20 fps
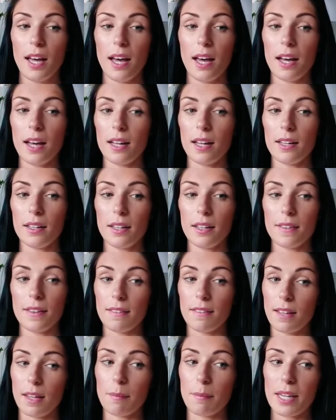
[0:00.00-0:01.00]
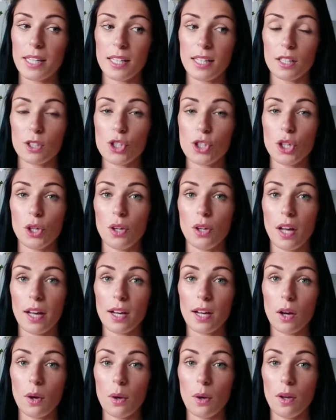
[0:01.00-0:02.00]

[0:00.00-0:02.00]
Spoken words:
and then they made it into like